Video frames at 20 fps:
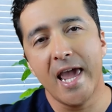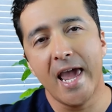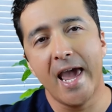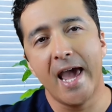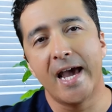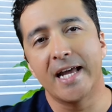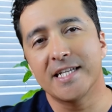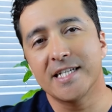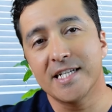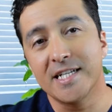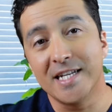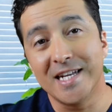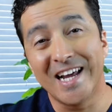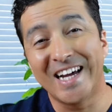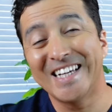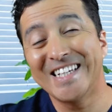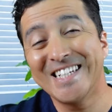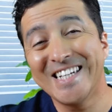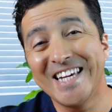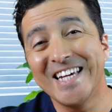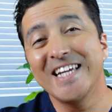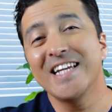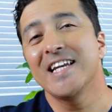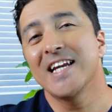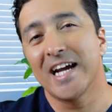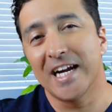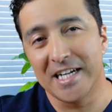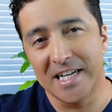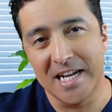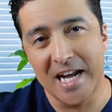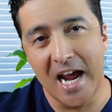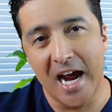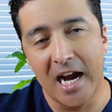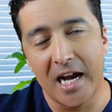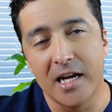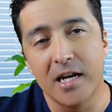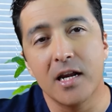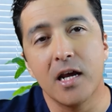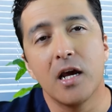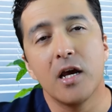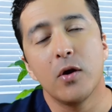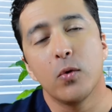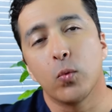at $19.99